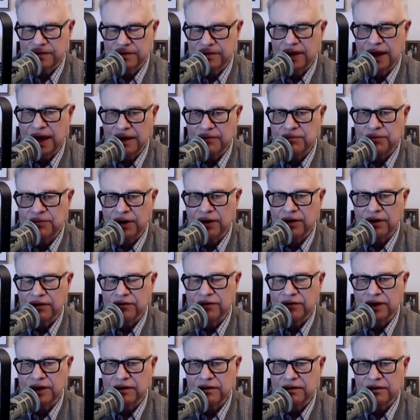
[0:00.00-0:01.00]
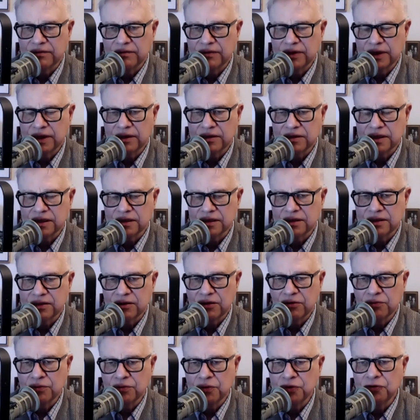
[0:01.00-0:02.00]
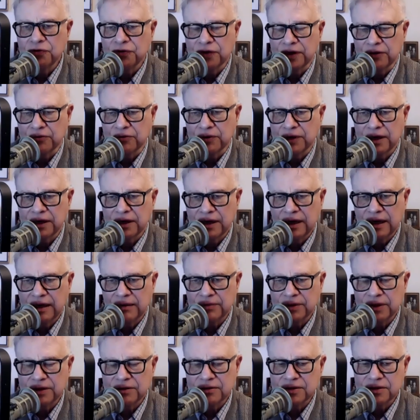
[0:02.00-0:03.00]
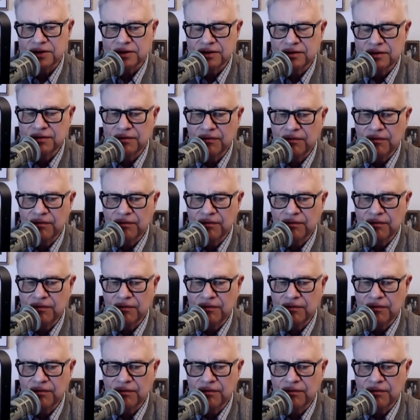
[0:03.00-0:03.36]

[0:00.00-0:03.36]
that part of it because it's so moving when it happens.